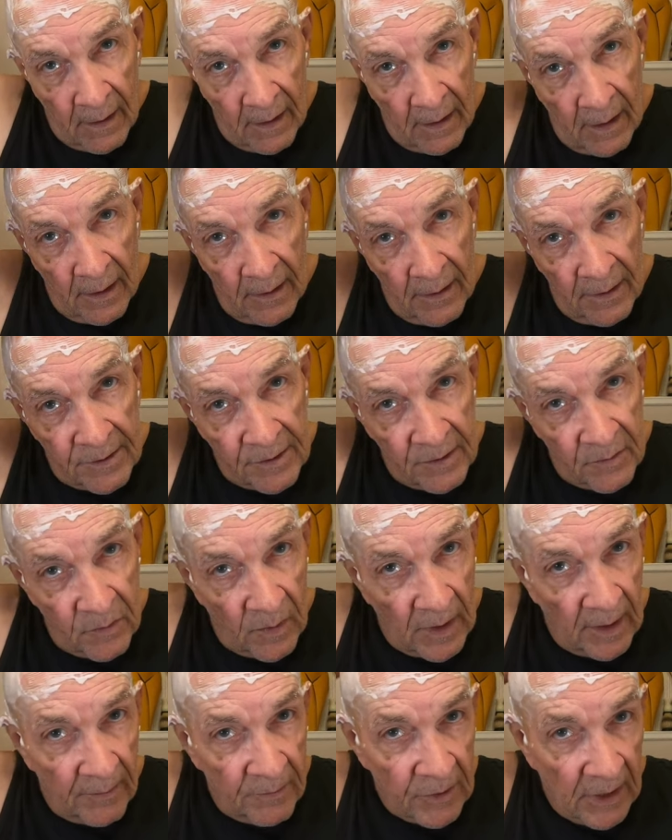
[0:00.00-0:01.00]
And this is
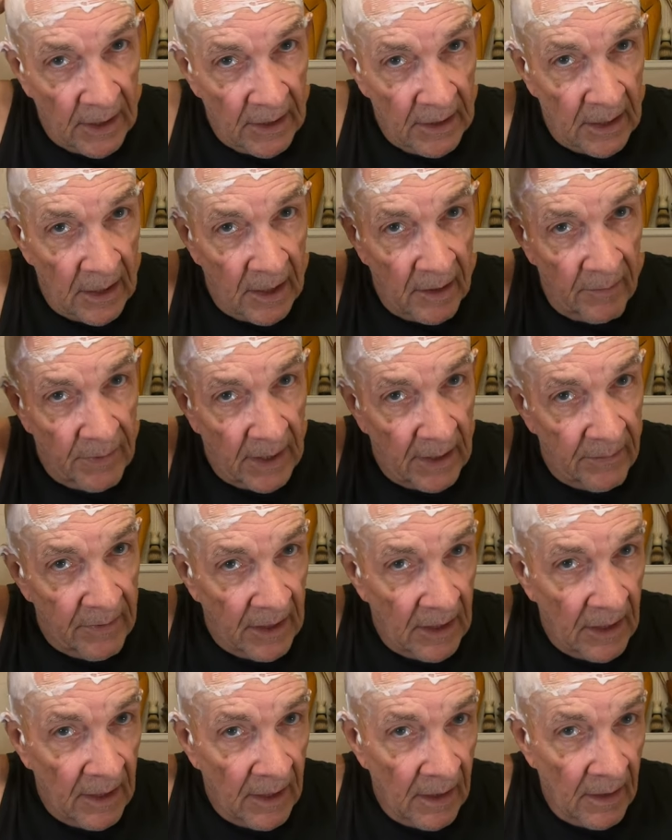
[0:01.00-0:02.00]
when I'm trying to get a
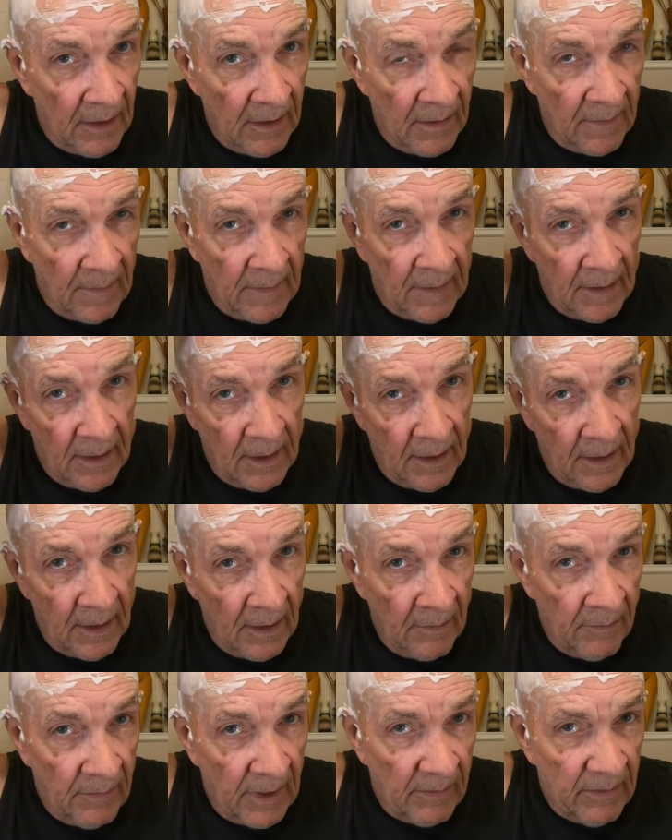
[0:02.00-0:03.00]
baby,
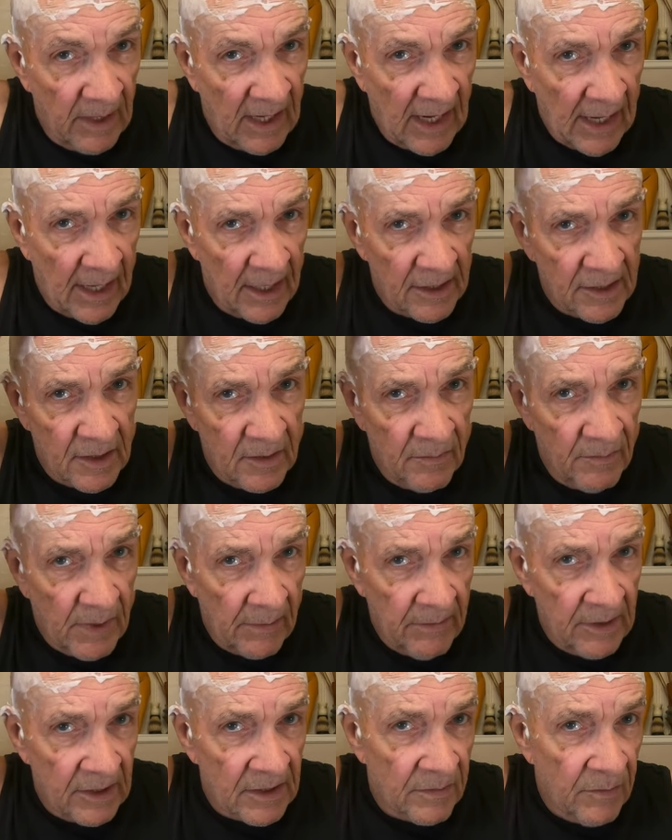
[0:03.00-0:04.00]
baby ass,
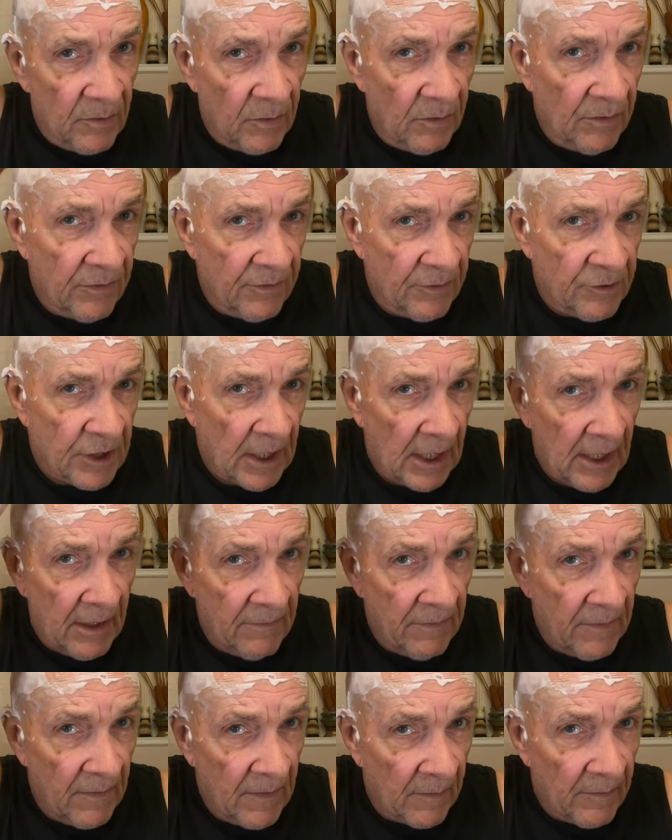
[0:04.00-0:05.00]
baby smooth
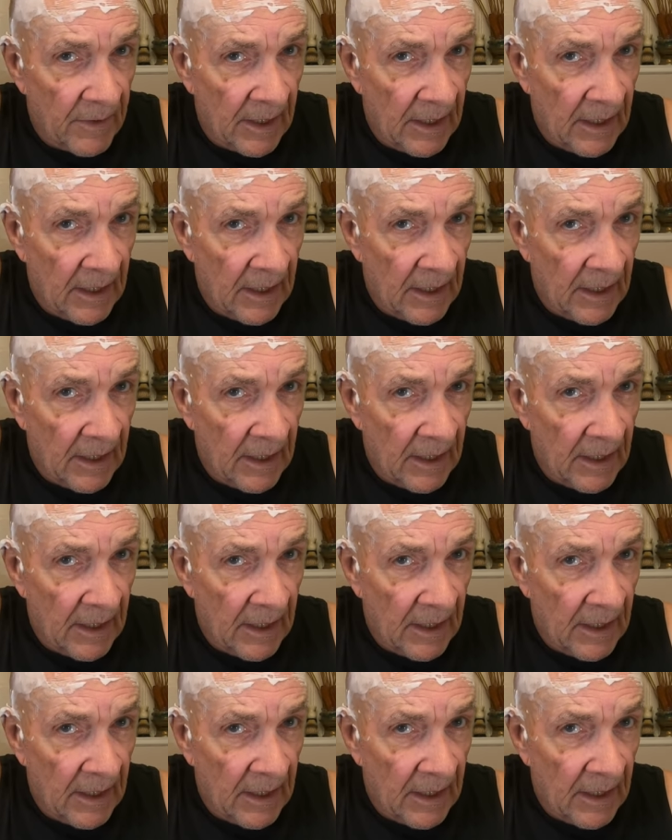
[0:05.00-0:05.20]
shave on my